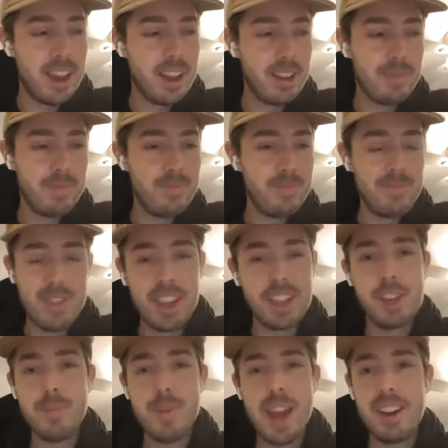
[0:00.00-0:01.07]
uh,
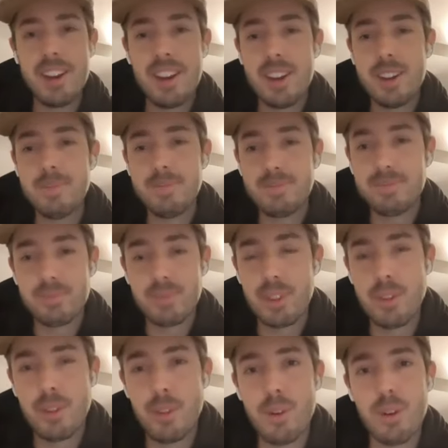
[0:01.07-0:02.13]
incubator
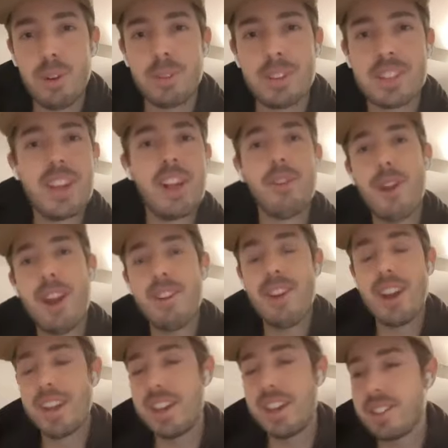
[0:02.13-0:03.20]
or
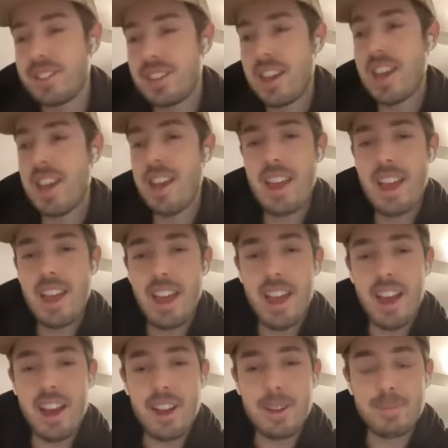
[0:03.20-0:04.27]
accelerator, I guess,
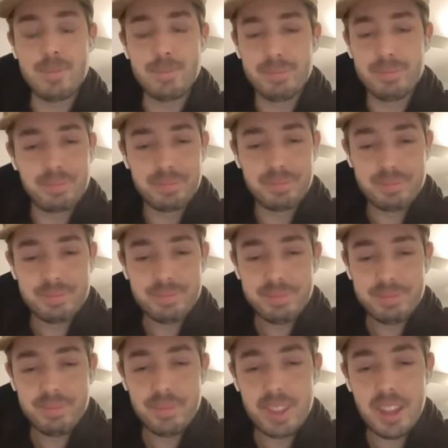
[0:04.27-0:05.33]
um,
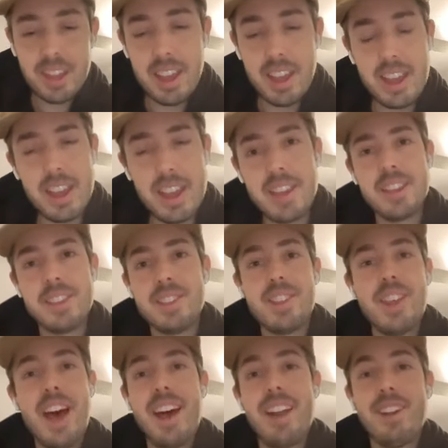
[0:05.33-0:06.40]

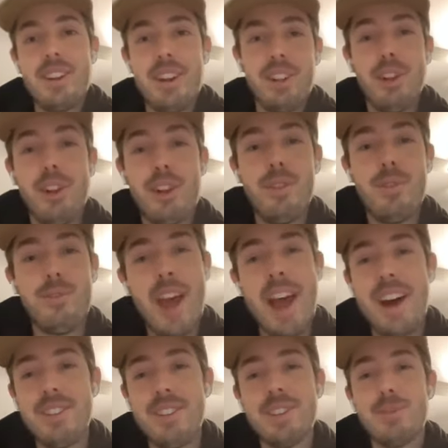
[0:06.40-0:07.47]
is that a lot of the
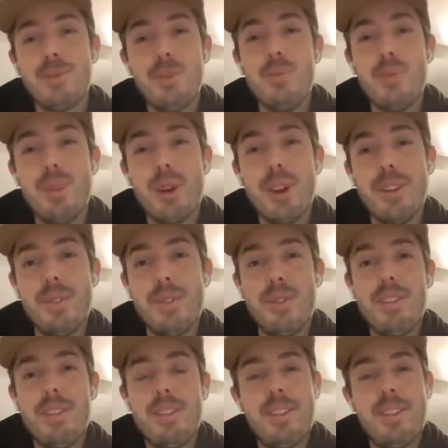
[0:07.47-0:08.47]
founders will put